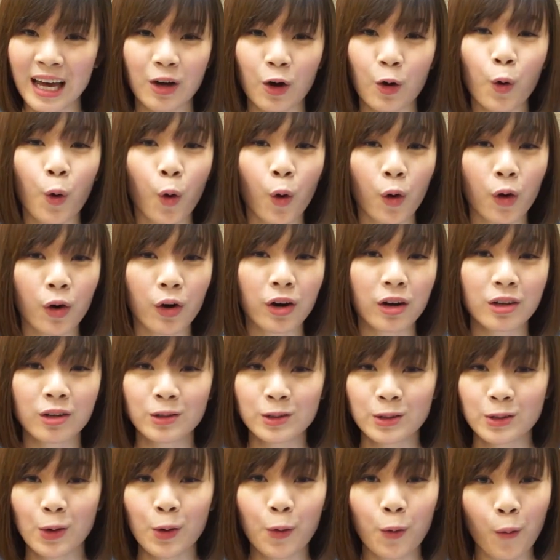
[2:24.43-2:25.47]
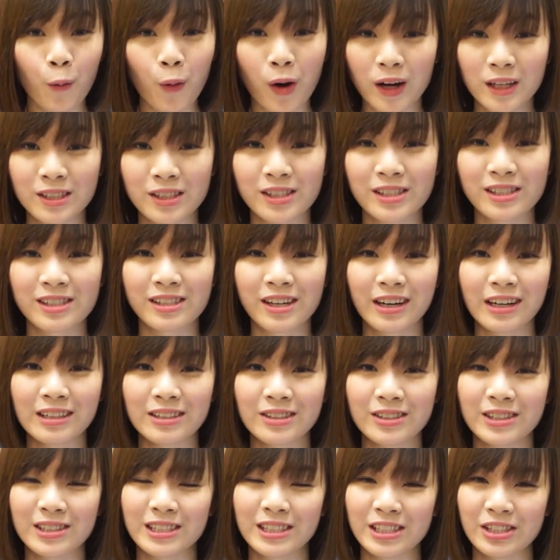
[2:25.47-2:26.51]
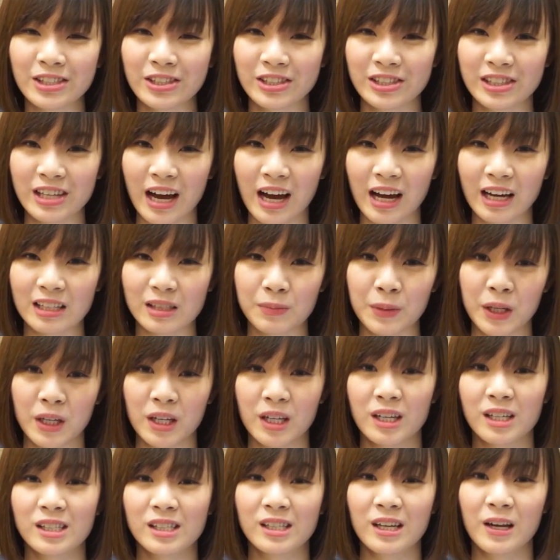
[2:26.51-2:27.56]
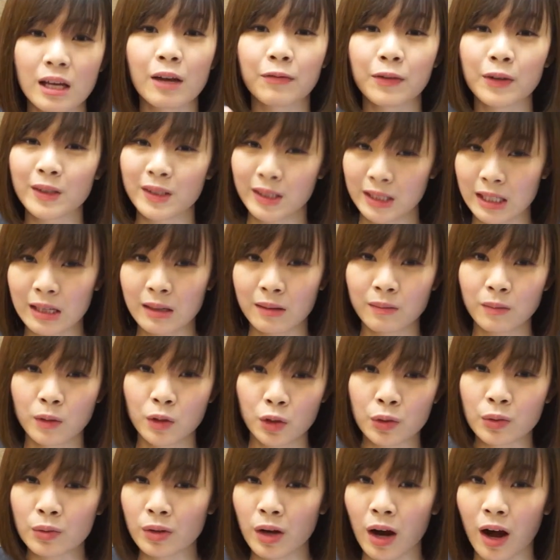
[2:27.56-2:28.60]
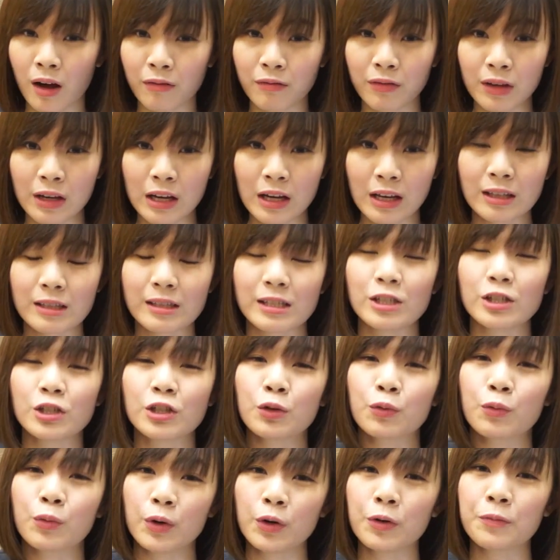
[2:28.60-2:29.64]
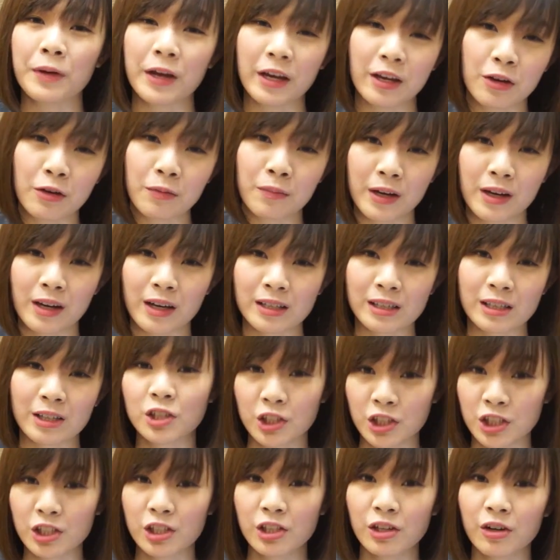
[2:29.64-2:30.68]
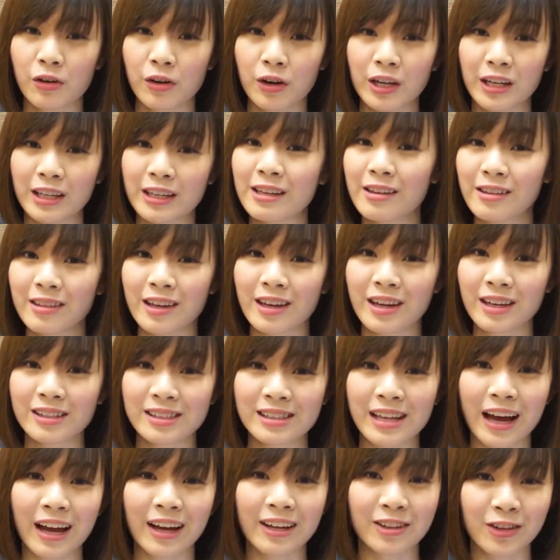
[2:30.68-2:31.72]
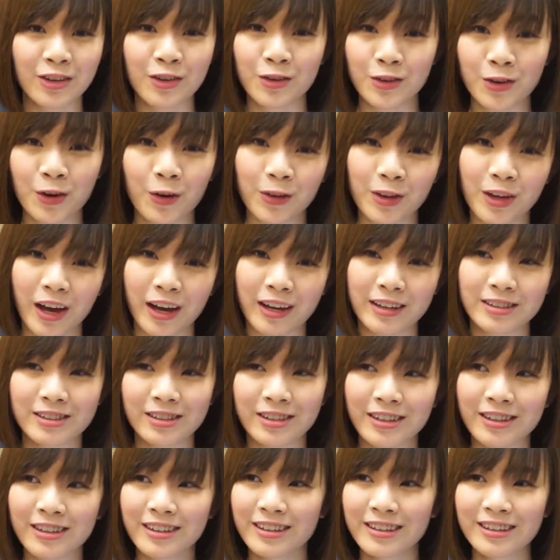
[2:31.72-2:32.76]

or you don't want to stare into the teacher's eyes because if you seem too confident, the teacher will pick you because she or he thinks that you know the answer.